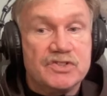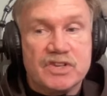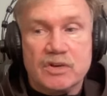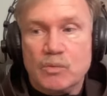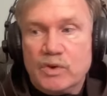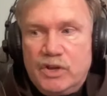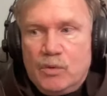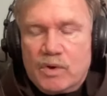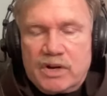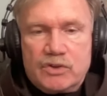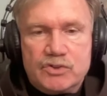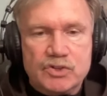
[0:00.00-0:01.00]
said, what do you
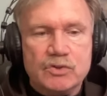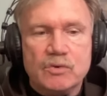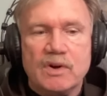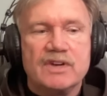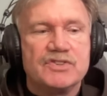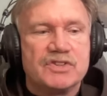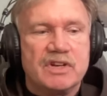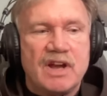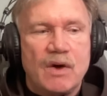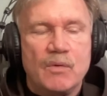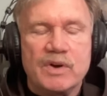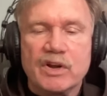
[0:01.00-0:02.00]
want to do? I said,
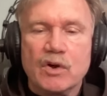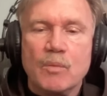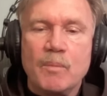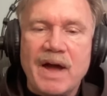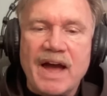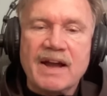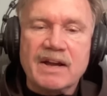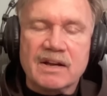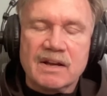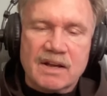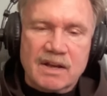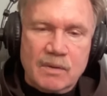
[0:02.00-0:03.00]
I want to go back,
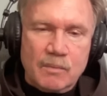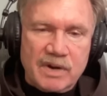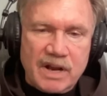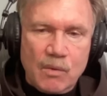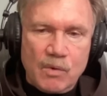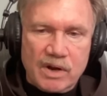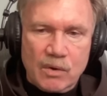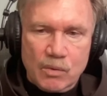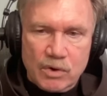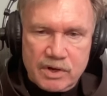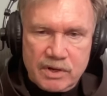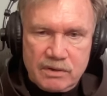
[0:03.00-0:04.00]
but I want to work.
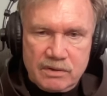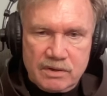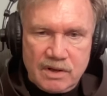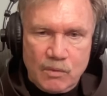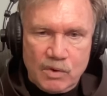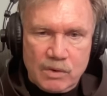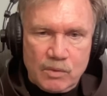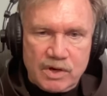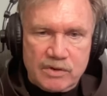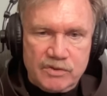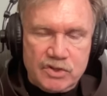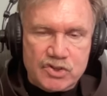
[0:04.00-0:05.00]
Wow. I want to
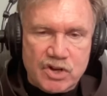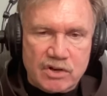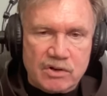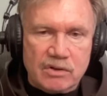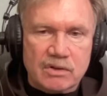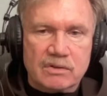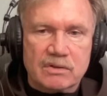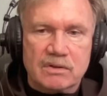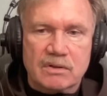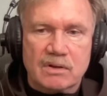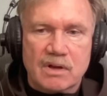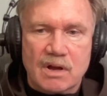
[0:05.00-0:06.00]
work in the jungle.
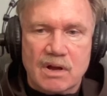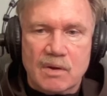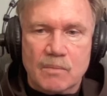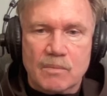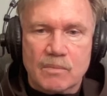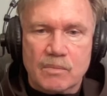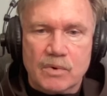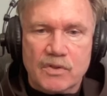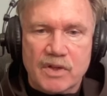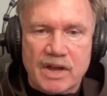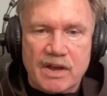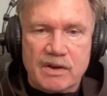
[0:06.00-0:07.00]
Where
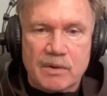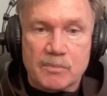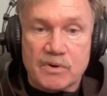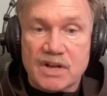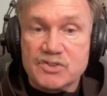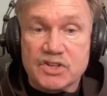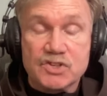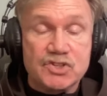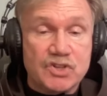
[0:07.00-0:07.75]
they had a project